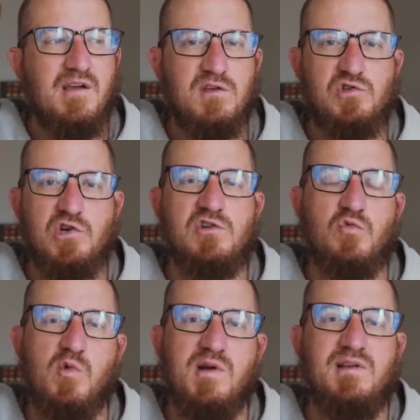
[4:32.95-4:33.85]
the church
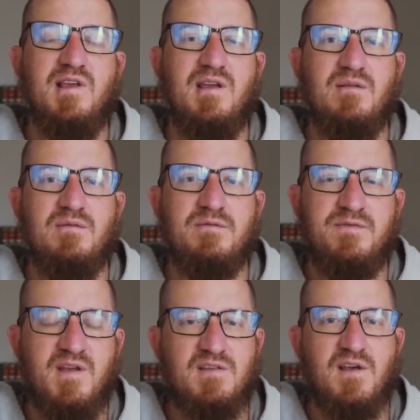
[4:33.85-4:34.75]
really
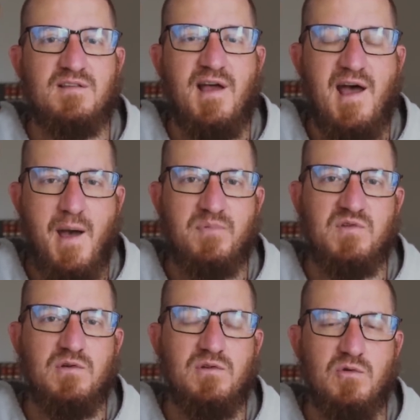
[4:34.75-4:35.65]
feeds us
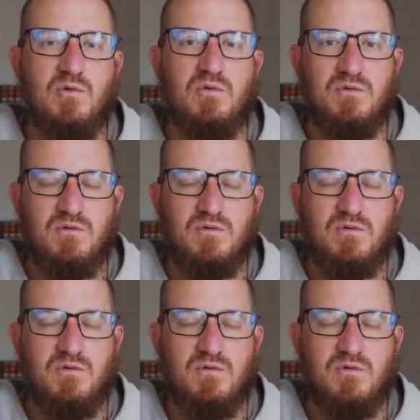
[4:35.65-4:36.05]
absolute